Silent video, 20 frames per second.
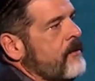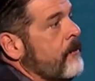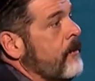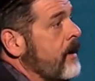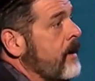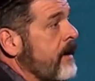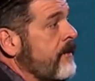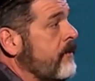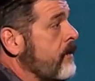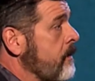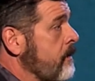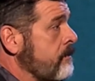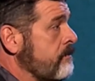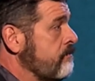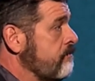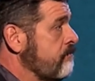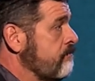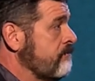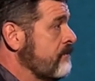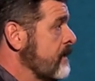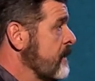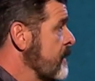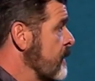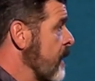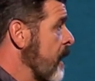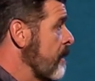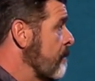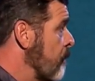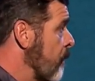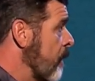whatever is
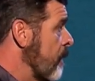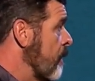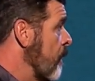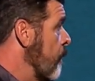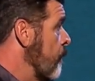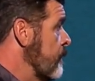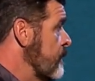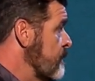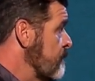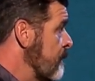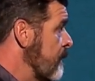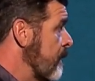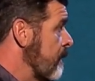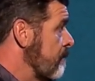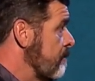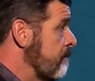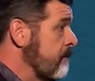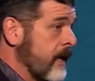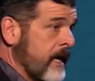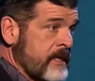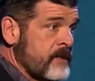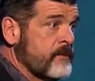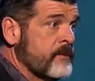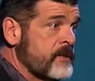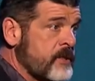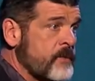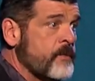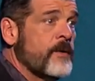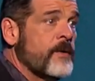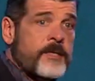not a part of the Holy Spirit. That's
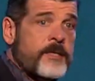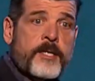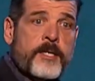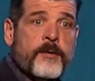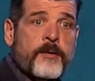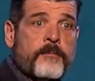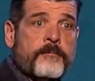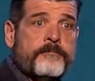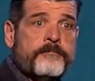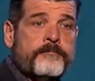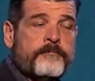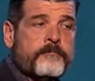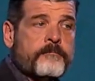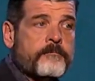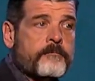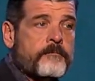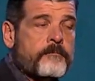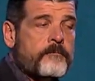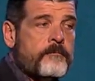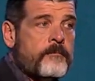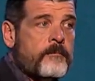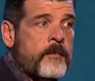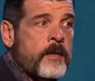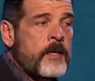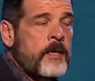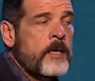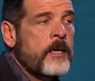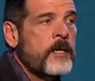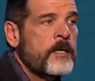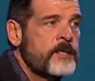what you want to do.
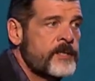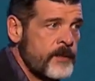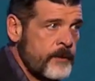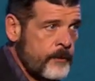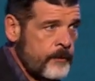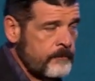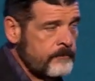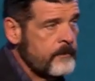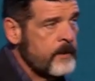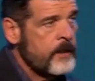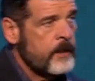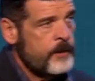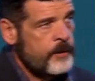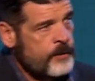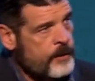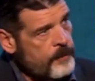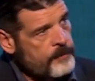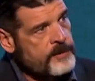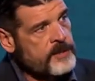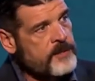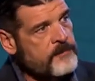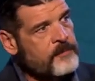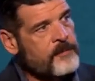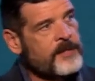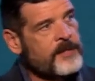So you go to the